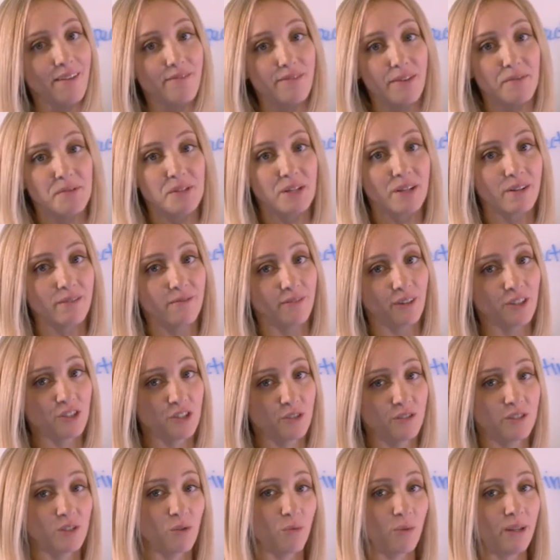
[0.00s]
50
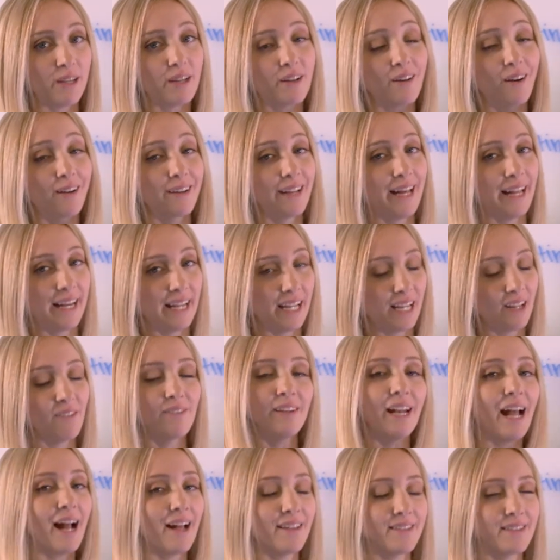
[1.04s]
conversions a week on any
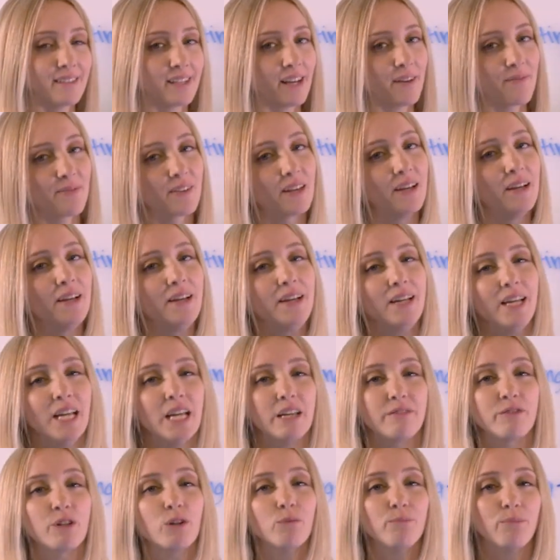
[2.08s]
given ad set.
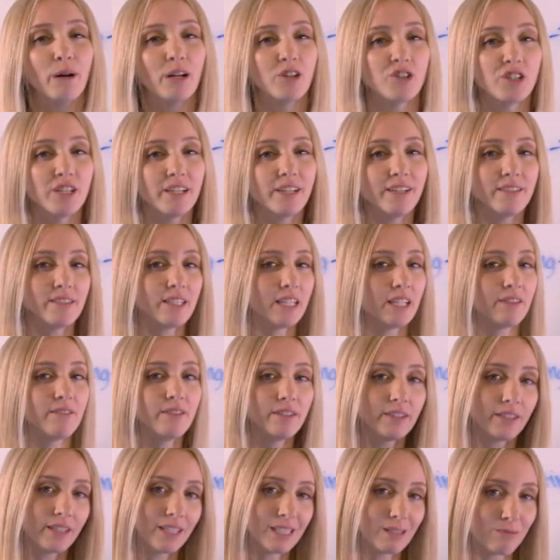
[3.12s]
If your budget is
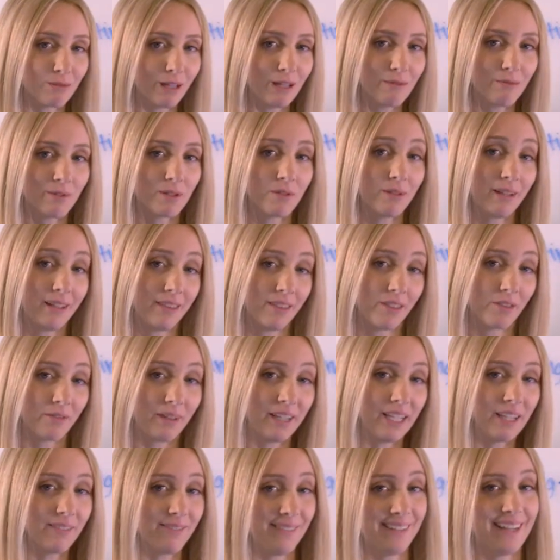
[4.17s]
evenly split between
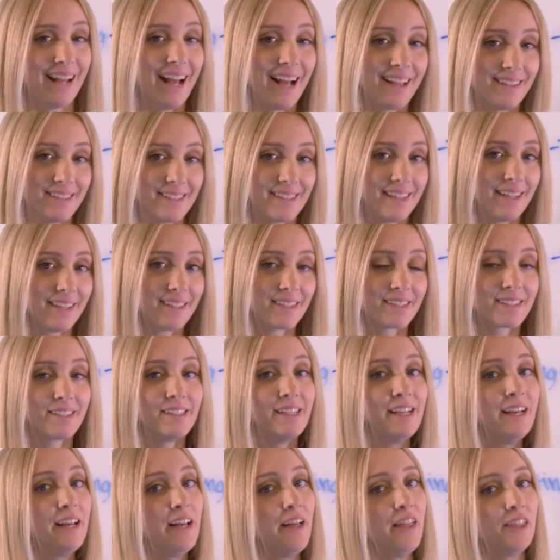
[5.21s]
3 different ad sets,
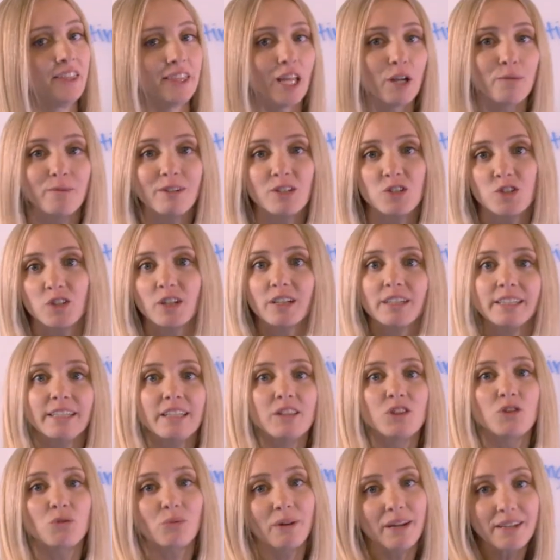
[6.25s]
that means you're gonna
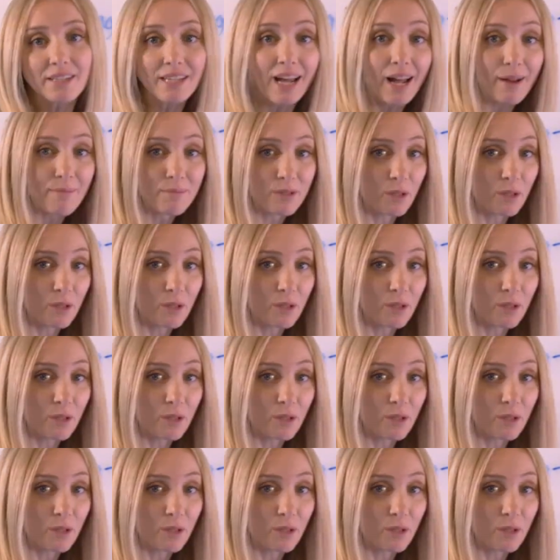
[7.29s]
need 3 times the